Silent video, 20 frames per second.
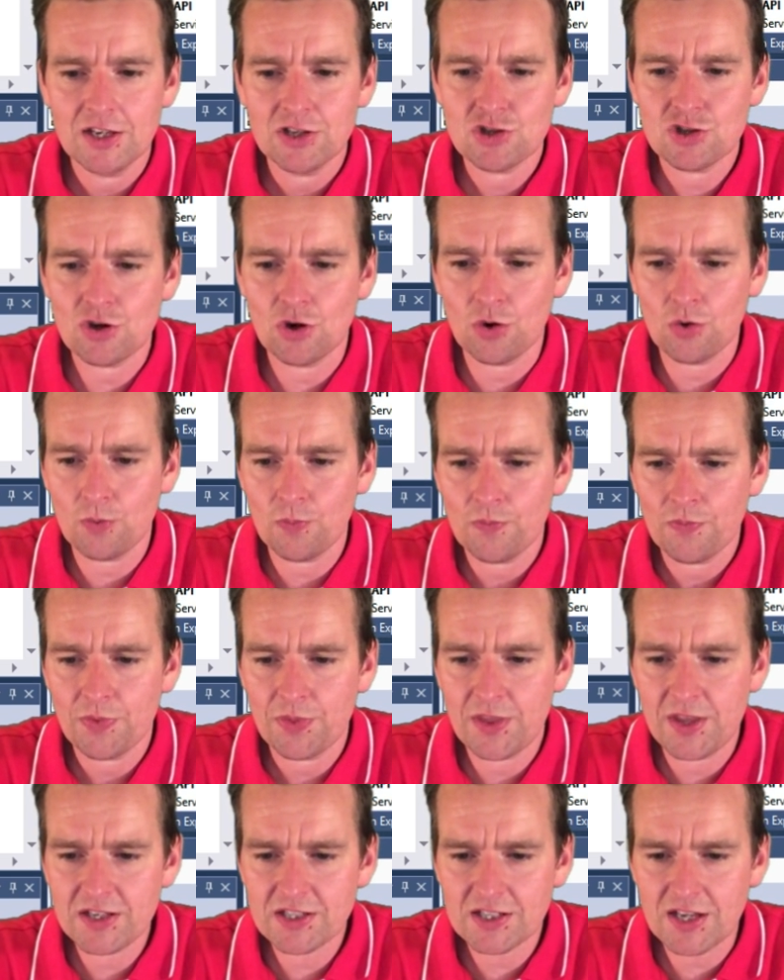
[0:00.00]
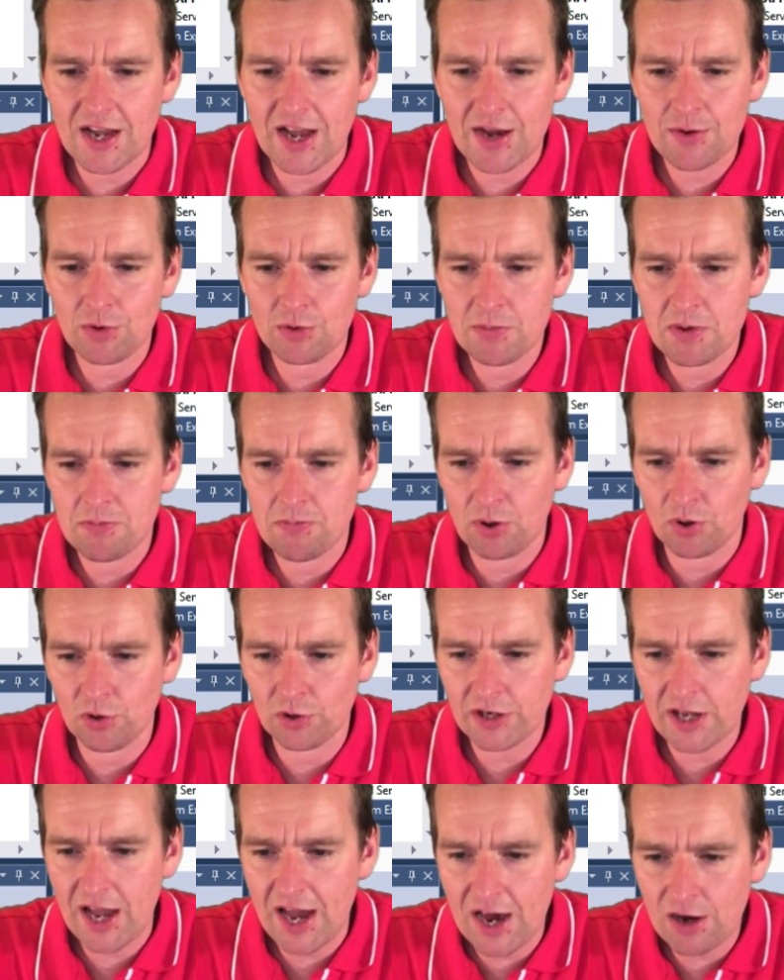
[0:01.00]
So this guy will be
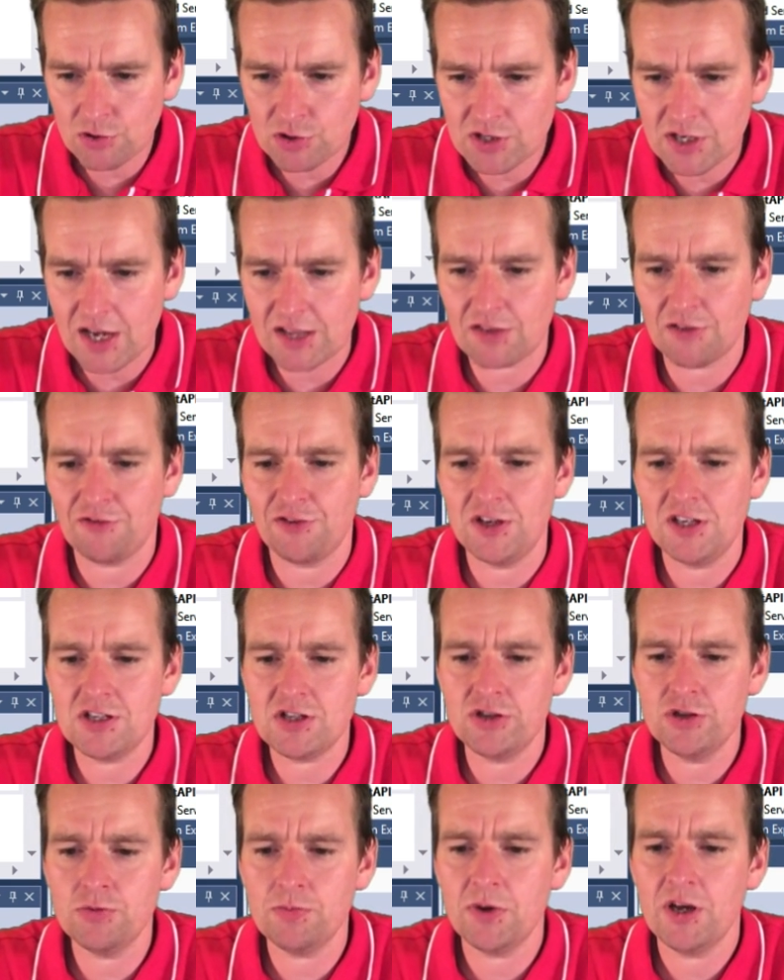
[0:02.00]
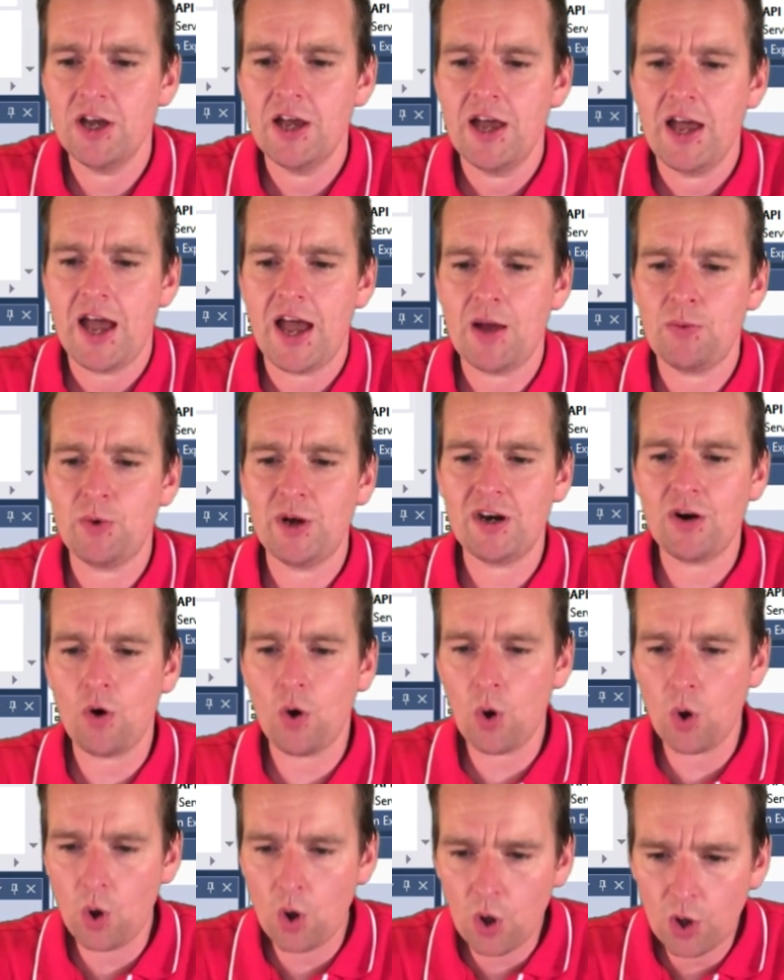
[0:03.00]
pulled outside the for each loop, and
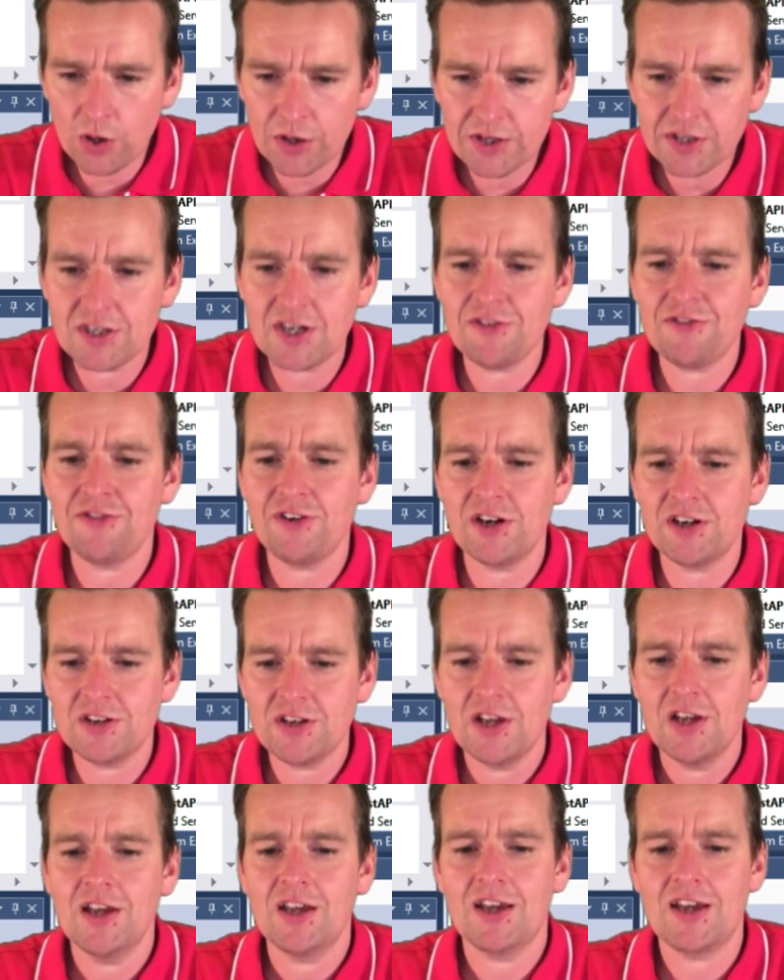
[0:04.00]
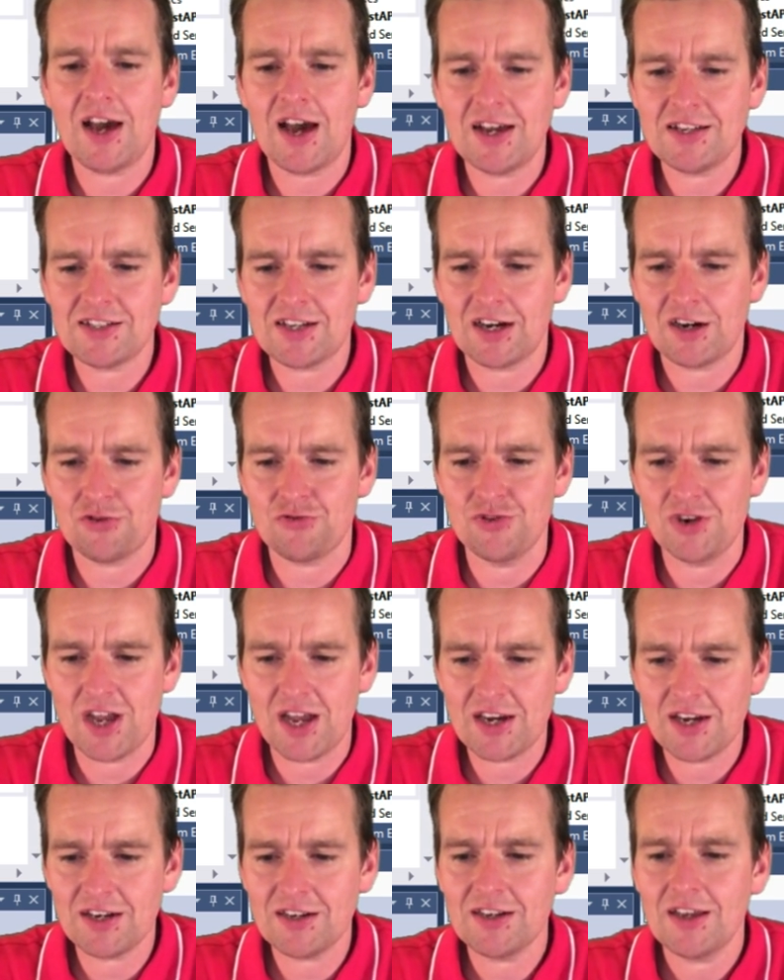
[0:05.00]
when all the different guys are
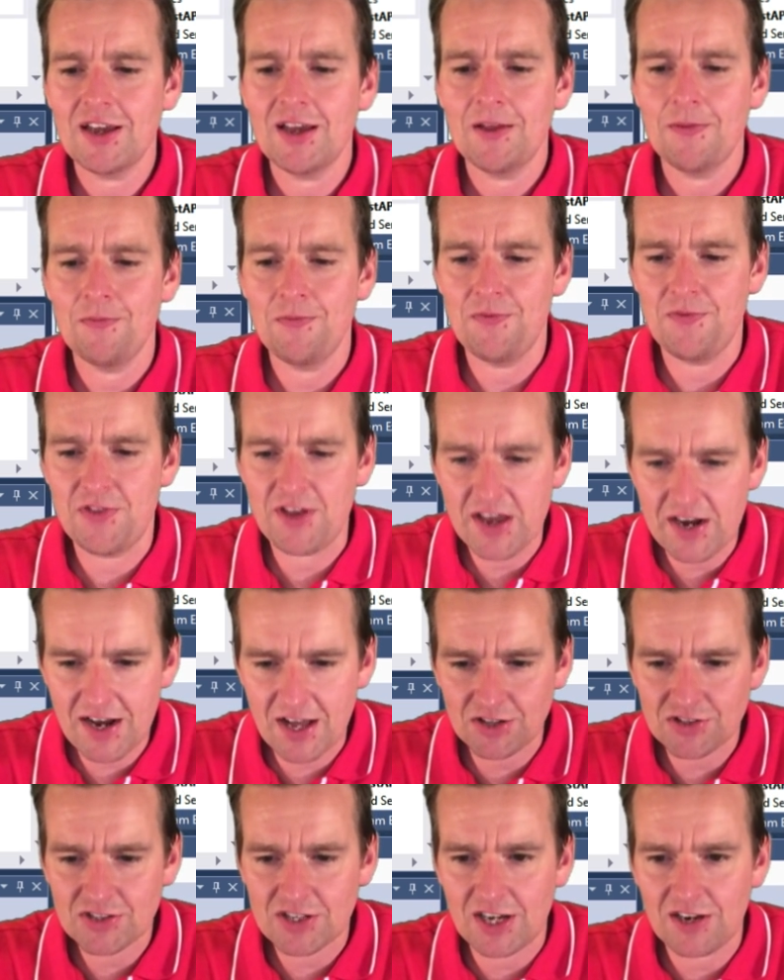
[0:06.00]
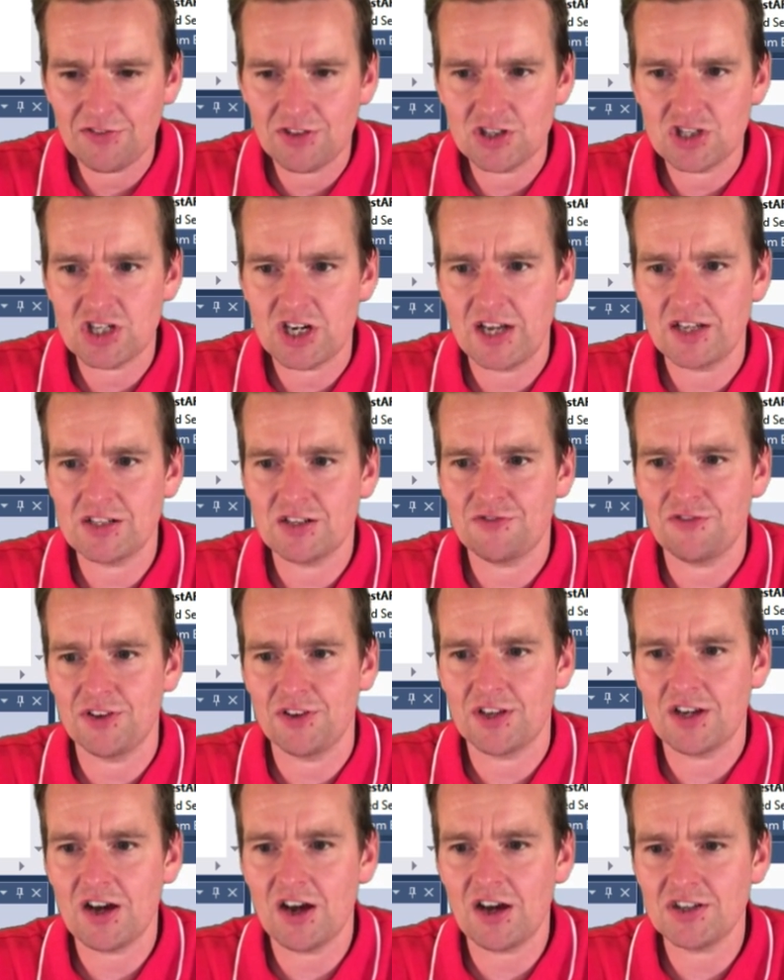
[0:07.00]
created, then I'll save the changes for
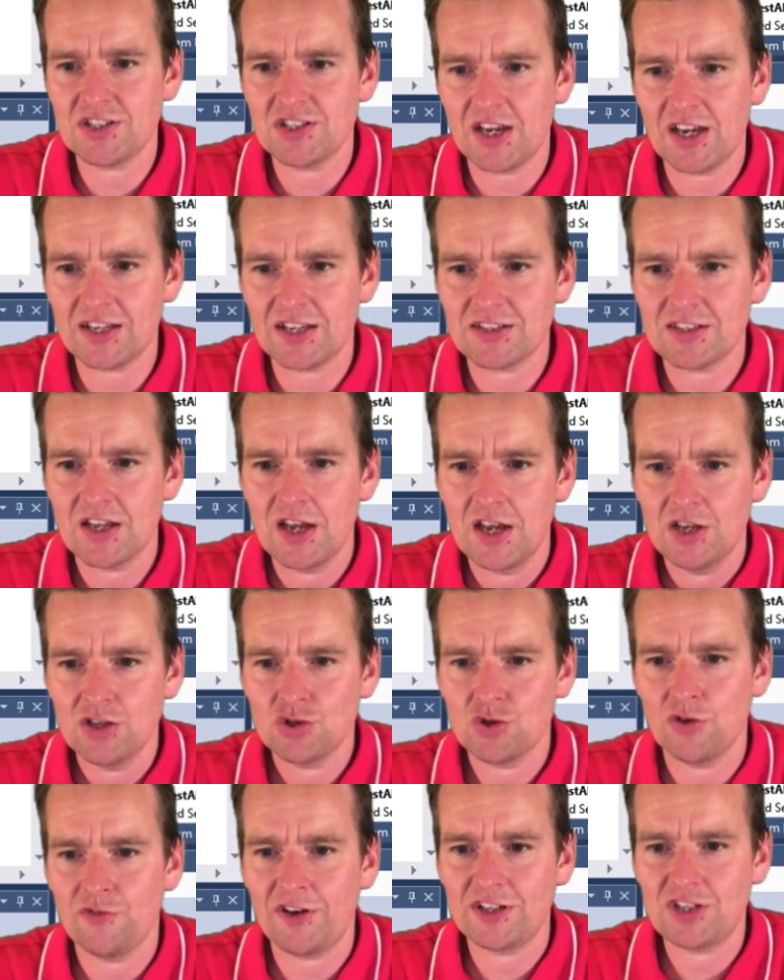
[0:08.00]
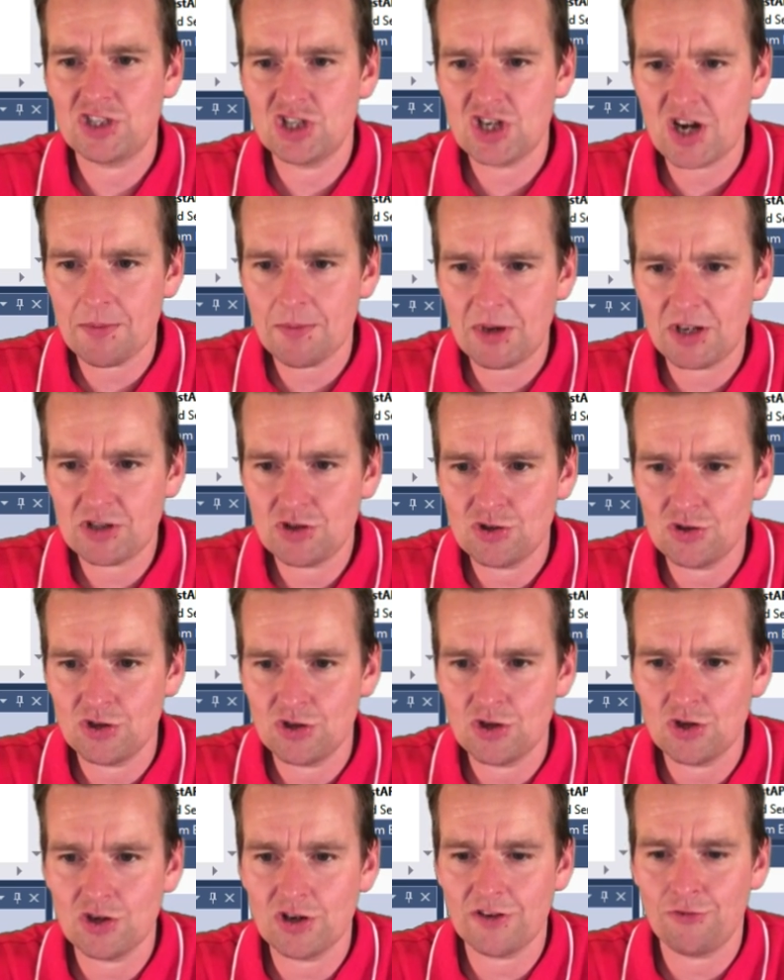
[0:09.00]
the context. So if I jump into
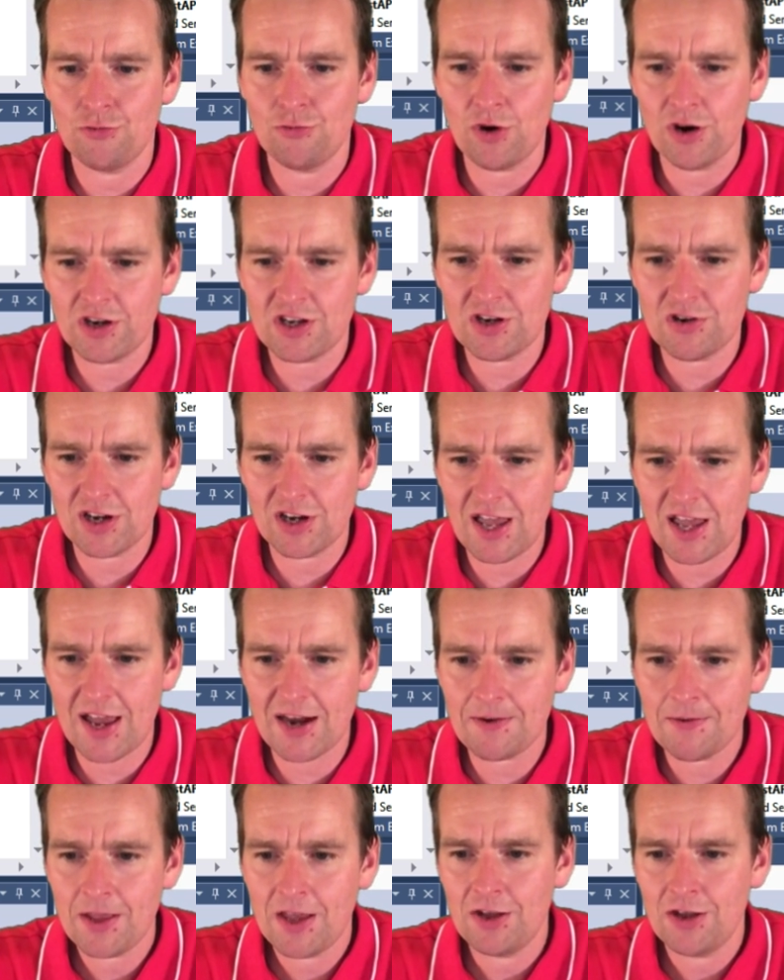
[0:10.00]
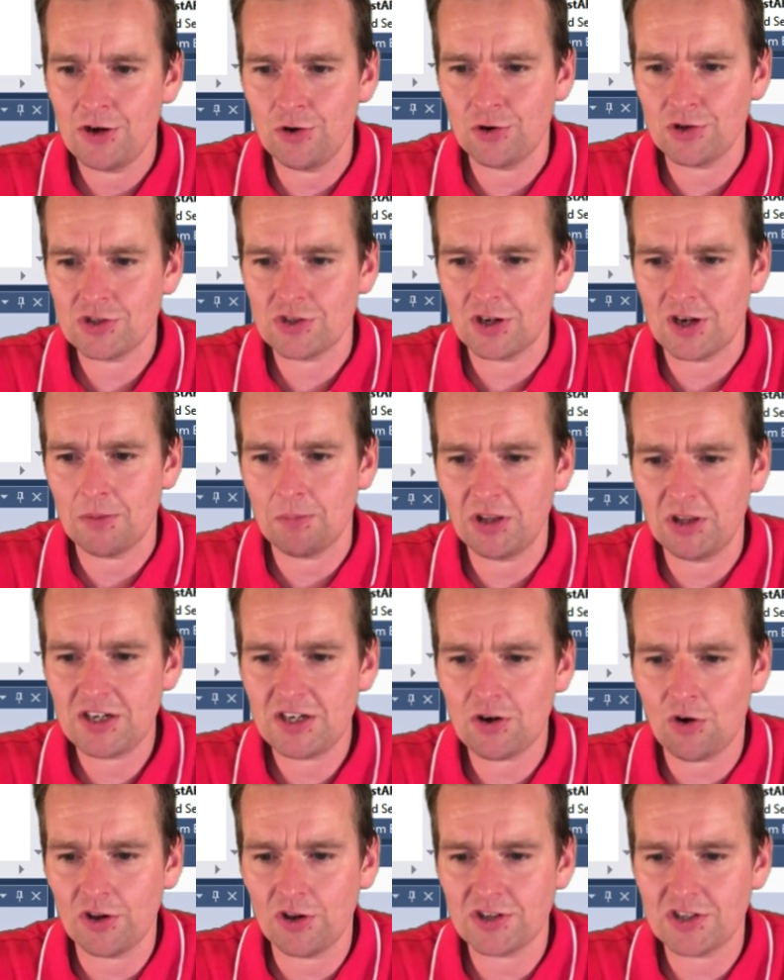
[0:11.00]
the unit of work here again, notice the
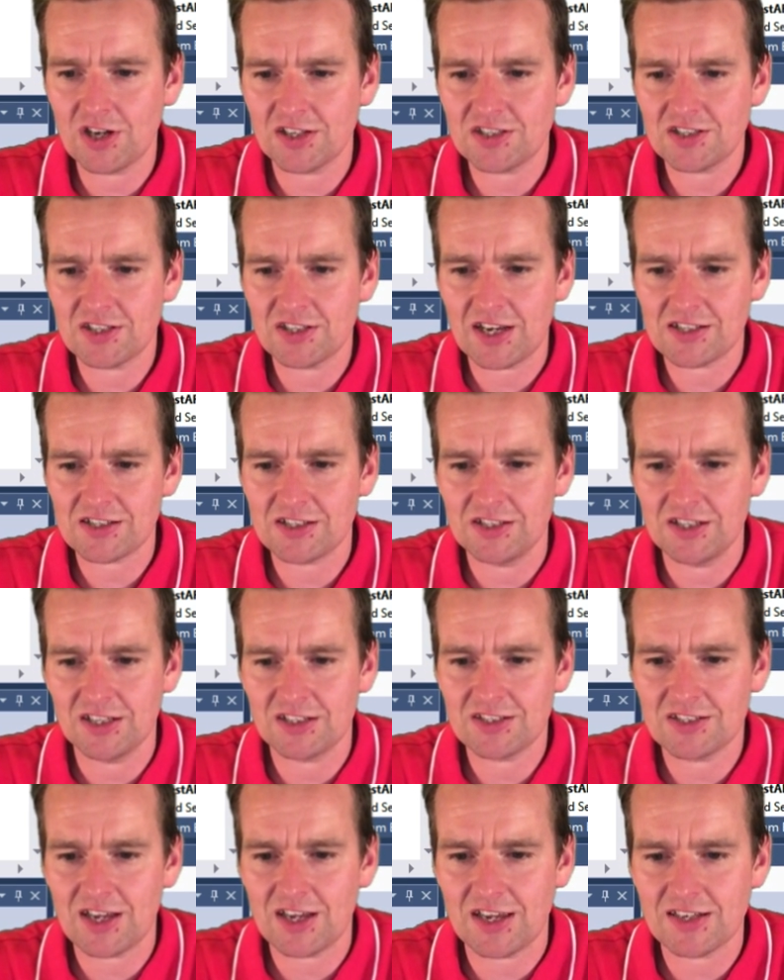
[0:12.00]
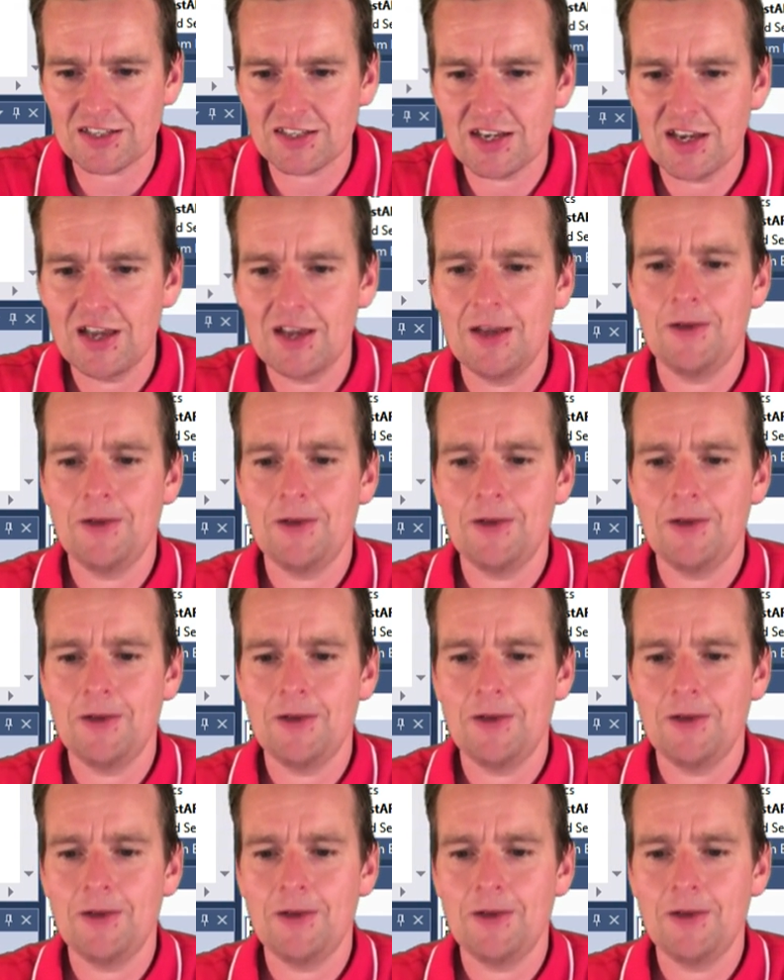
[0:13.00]
complete, all it does is actually it says